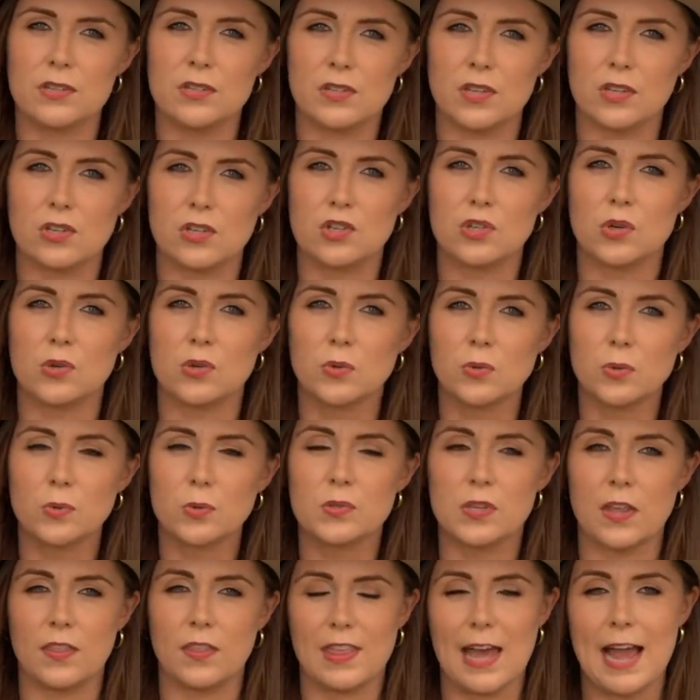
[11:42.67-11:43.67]
the the tools
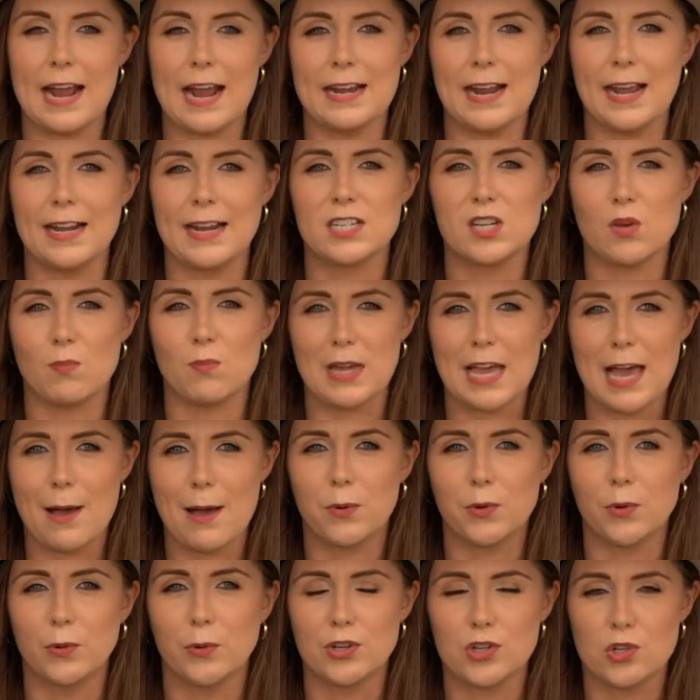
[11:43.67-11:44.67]
that they need to be able
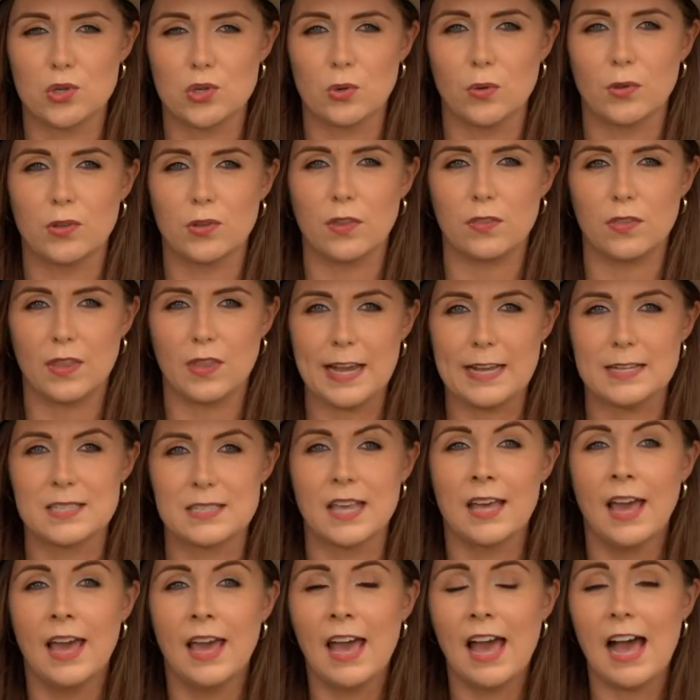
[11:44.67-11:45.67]
to ensure that these
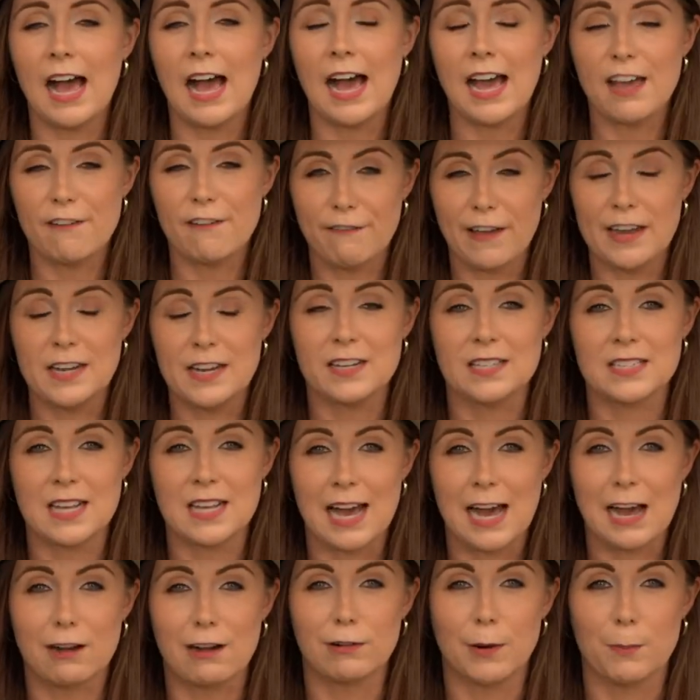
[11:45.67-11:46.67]
uh, offenders
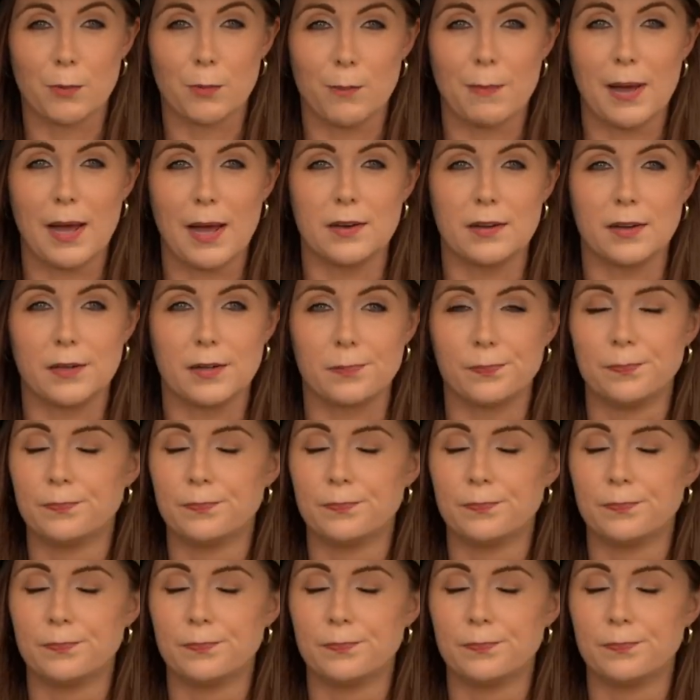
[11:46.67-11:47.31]
are reprimanded.